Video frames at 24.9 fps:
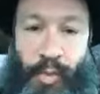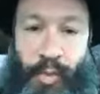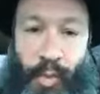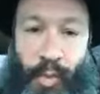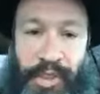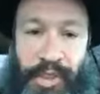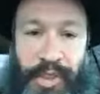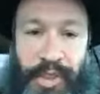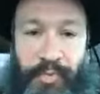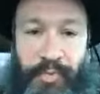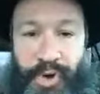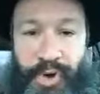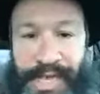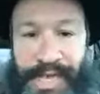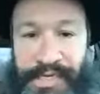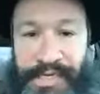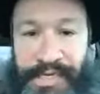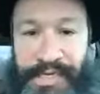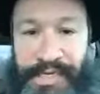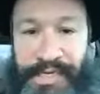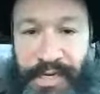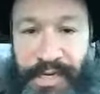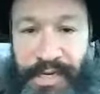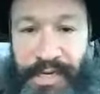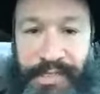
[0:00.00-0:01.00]
with the
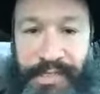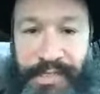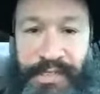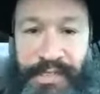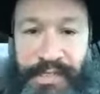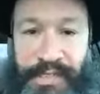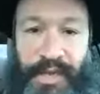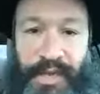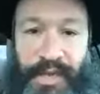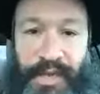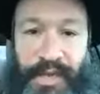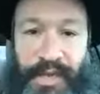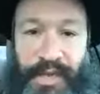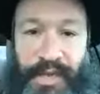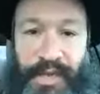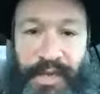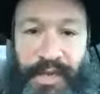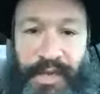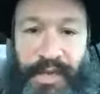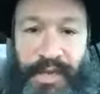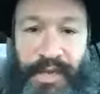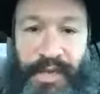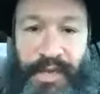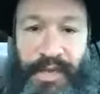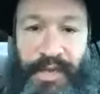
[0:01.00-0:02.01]
presidency of Jimmy
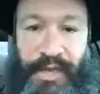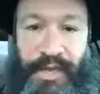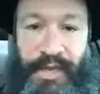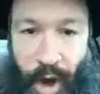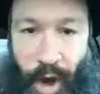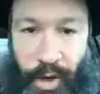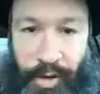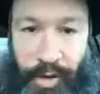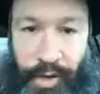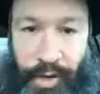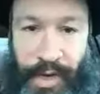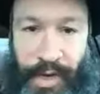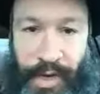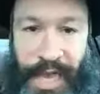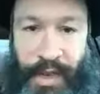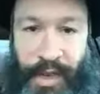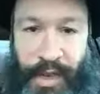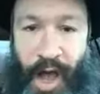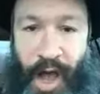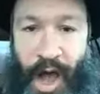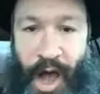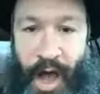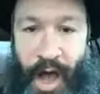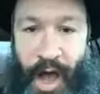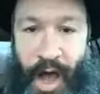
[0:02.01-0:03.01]
Carter and
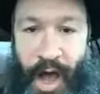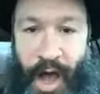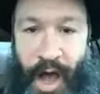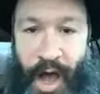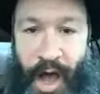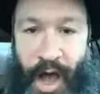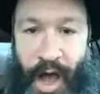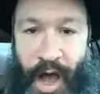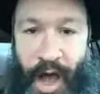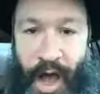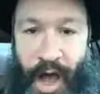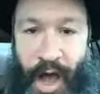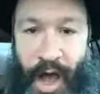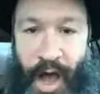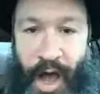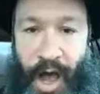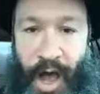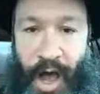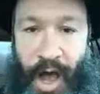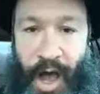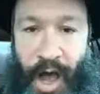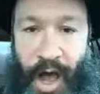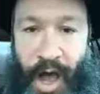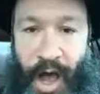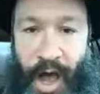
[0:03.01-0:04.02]
Congress
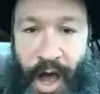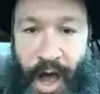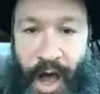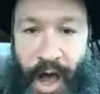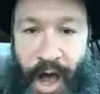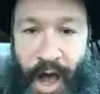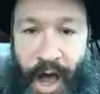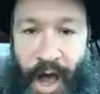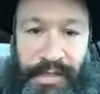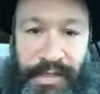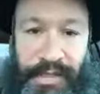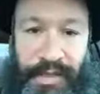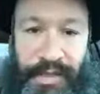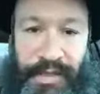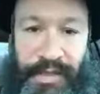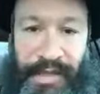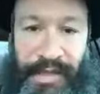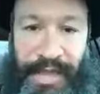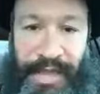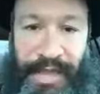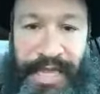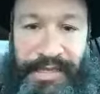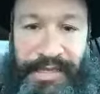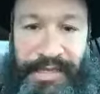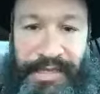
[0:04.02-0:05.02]
since
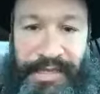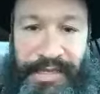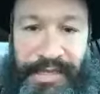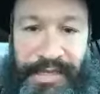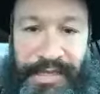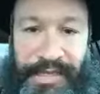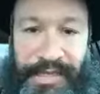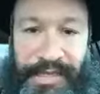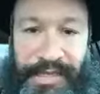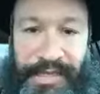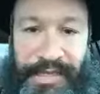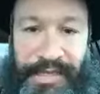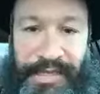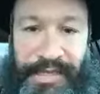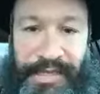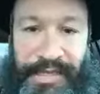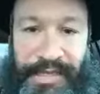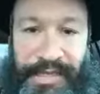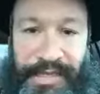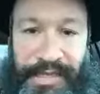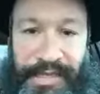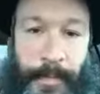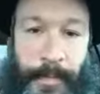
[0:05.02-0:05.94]
the late 70s,